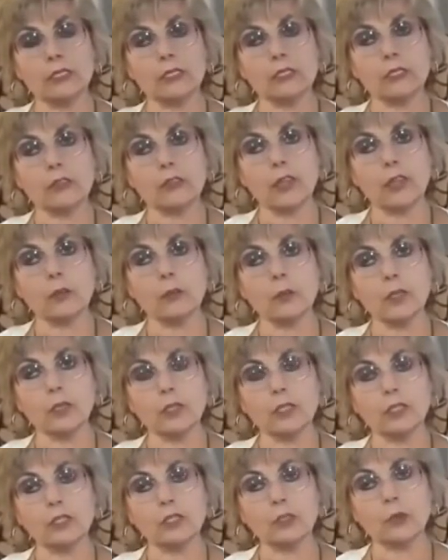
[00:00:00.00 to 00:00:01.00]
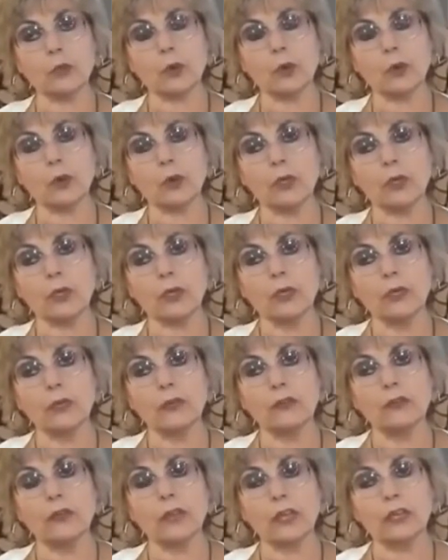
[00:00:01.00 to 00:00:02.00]
is that they will control
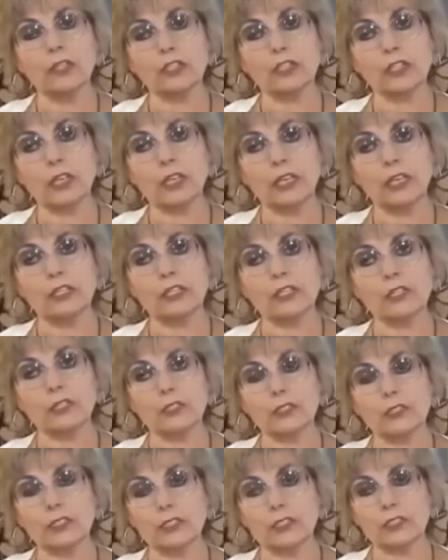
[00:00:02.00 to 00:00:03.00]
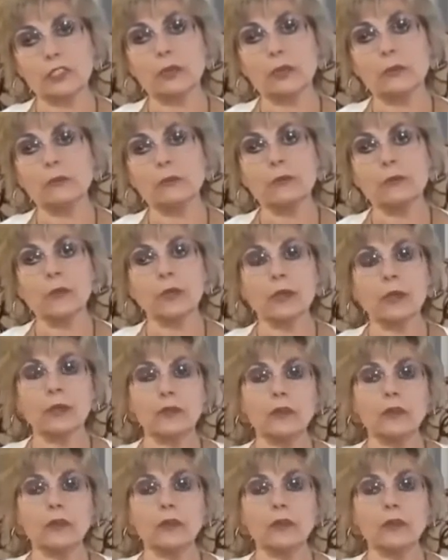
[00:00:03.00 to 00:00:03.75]
the educational system,